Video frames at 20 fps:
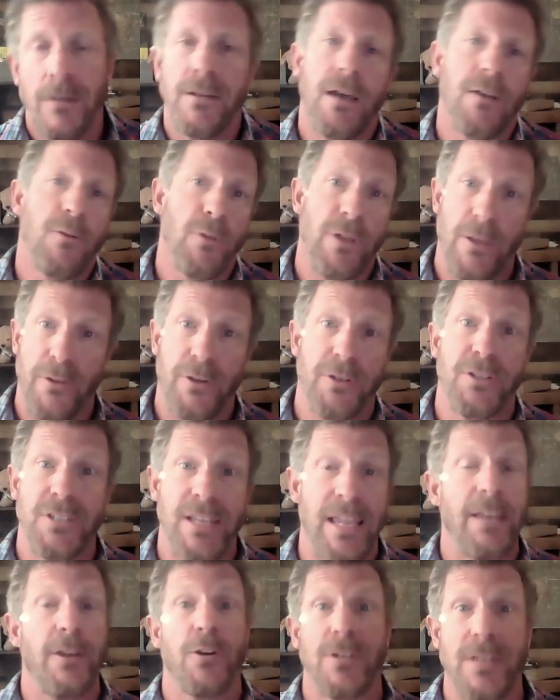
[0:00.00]
not only are they
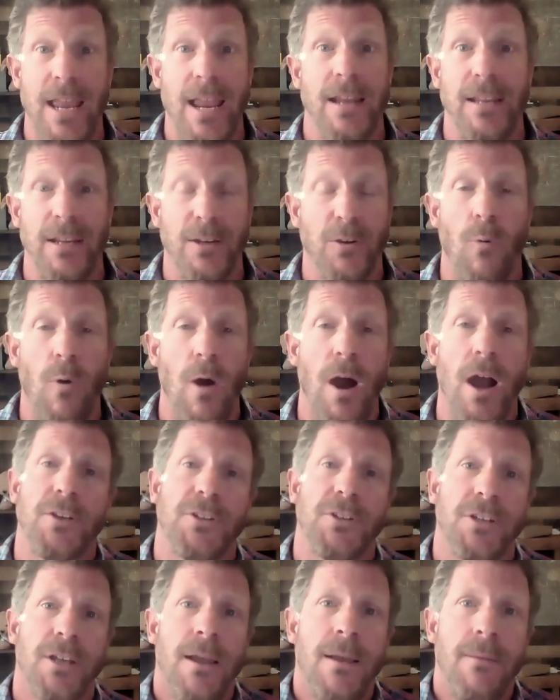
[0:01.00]
just entertaining to
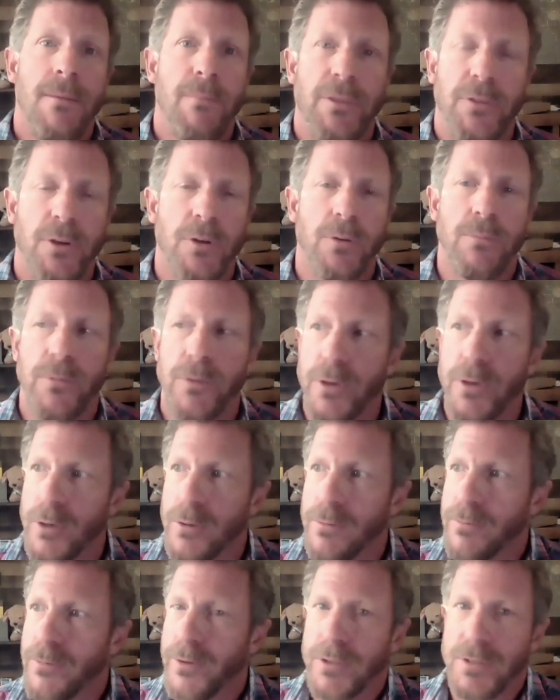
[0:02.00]
watch, but they're,
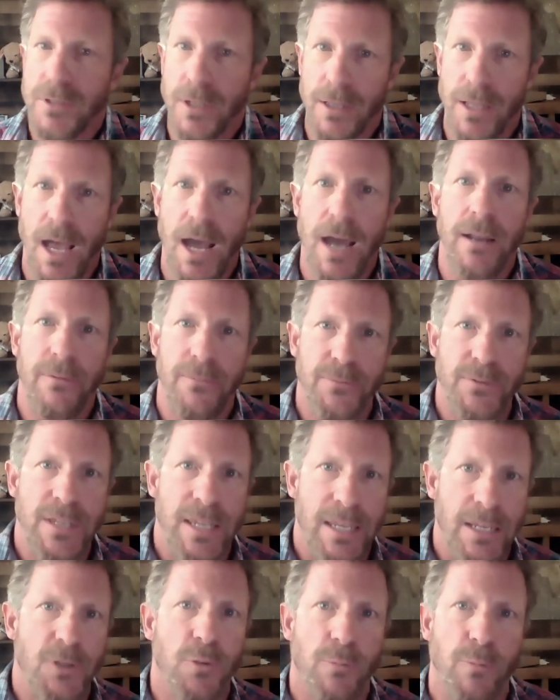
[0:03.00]
they're, there's a lot of
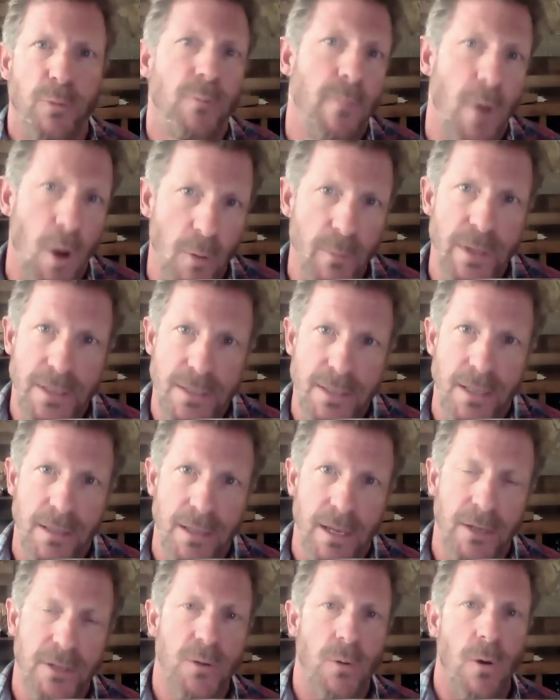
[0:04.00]
teachable moments in
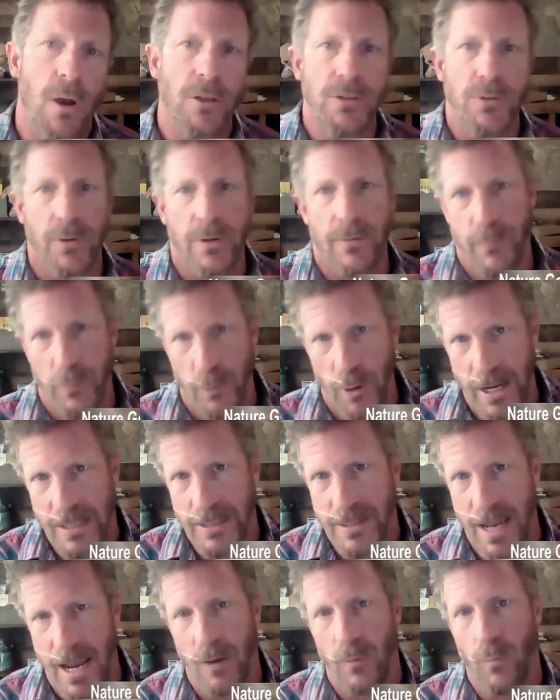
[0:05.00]
there. So I'll sort of break
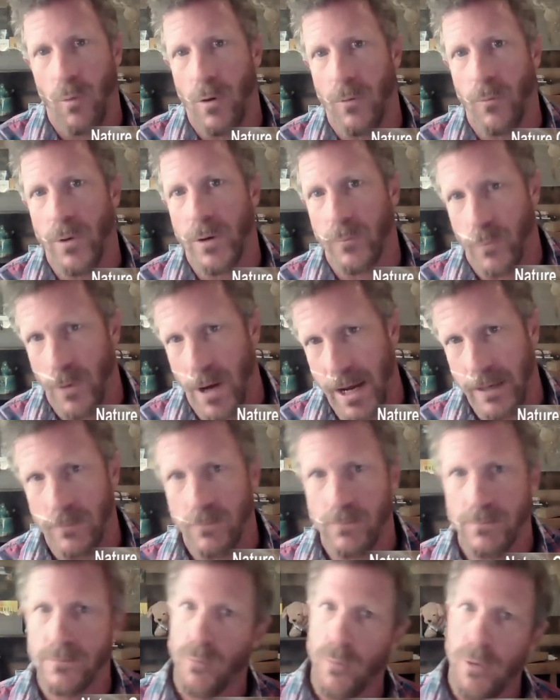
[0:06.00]
down what went right,
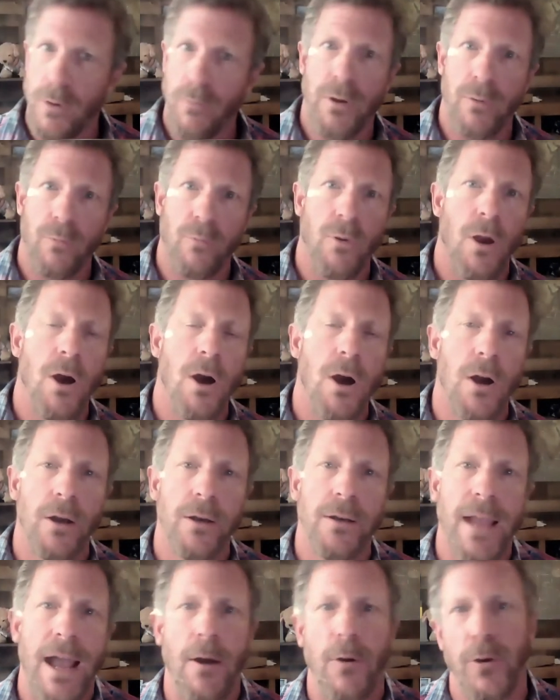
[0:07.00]
what went
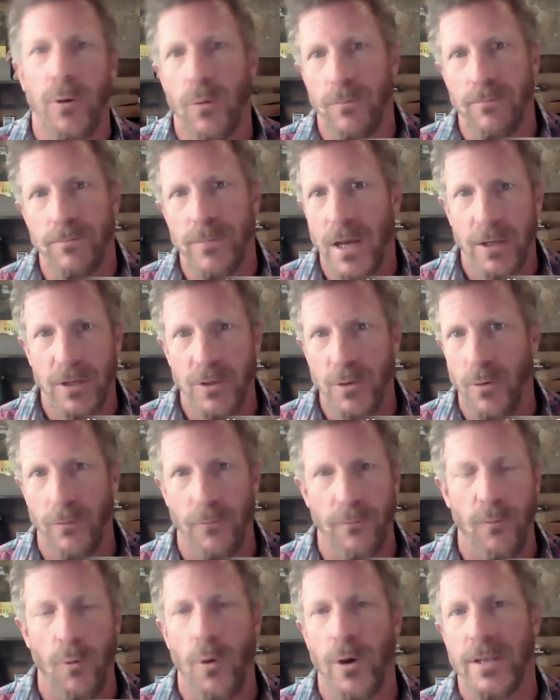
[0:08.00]
wrong, how could how can you
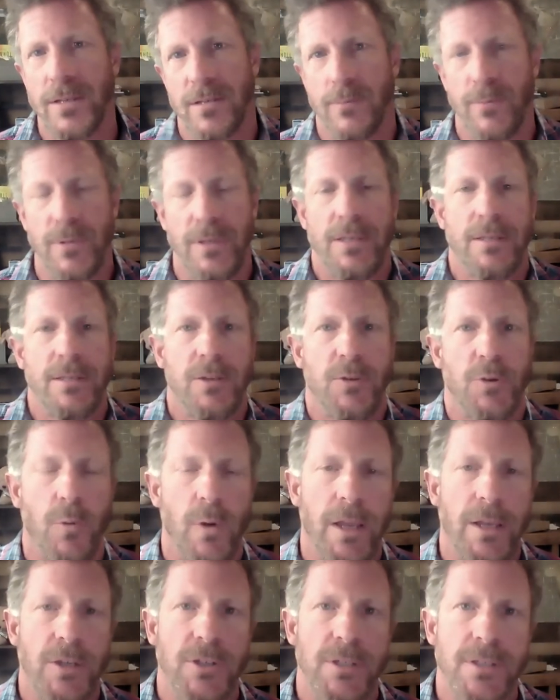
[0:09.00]
avoid some of these
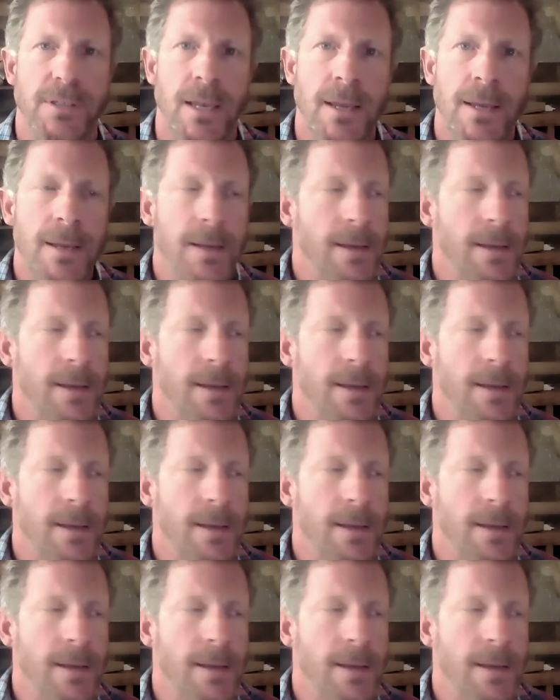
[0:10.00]
situations.